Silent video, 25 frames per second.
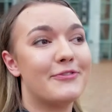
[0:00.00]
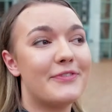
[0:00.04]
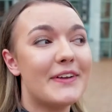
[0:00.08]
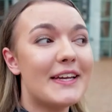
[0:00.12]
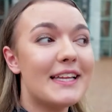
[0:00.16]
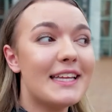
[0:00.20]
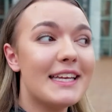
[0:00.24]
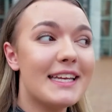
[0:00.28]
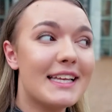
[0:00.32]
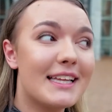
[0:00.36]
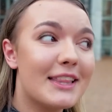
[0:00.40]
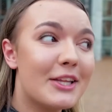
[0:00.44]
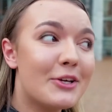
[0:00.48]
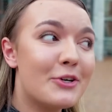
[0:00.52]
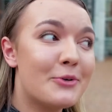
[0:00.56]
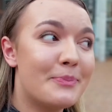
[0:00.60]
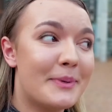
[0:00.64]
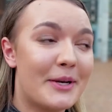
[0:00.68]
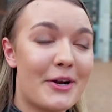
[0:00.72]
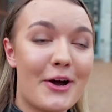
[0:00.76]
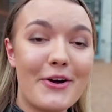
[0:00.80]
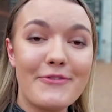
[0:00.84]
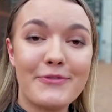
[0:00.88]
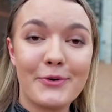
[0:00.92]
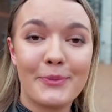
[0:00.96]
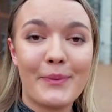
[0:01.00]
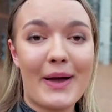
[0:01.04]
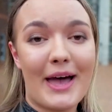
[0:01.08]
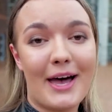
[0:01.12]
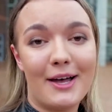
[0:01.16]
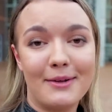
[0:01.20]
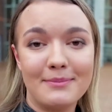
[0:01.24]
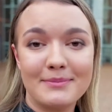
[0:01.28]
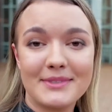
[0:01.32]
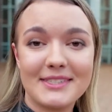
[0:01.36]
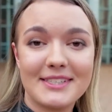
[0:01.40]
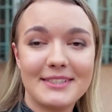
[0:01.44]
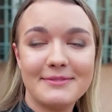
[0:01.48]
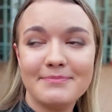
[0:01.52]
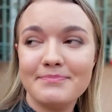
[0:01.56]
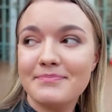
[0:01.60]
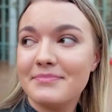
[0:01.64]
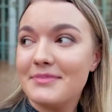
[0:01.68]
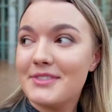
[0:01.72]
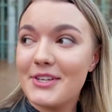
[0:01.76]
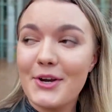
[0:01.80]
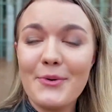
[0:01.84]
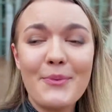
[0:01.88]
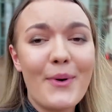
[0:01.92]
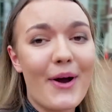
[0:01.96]
feeling a little bit overwhelmed,
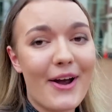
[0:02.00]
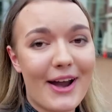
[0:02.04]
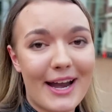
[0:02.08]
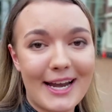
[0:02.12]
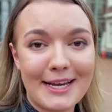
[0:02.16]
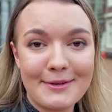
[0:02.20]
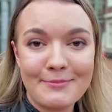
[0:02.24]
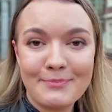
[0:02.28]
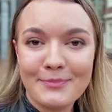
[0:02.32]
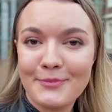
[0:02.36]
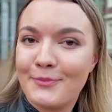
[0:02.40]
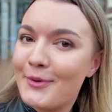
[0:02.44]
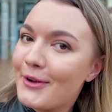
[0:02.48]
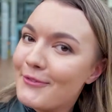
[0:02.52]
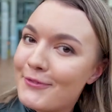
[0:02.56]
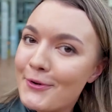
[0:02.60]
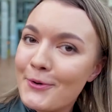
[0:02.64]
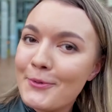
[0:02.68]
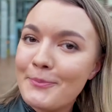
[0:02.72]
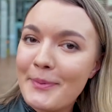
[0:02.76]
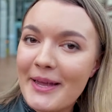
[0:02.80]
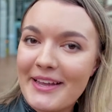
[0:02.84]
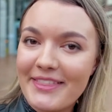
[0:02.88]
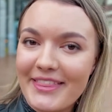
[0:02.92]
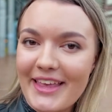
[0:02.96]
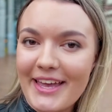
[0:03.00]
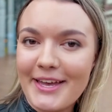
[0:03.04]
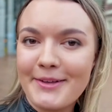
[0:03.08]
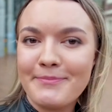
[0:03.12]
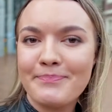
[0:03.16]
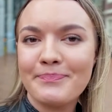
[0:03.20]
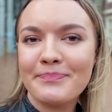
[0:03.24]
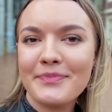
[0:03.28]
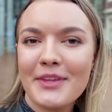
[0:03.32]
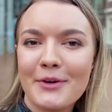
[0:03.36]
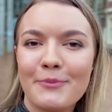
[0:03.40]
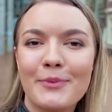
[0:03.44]
don't worry, we've all been there.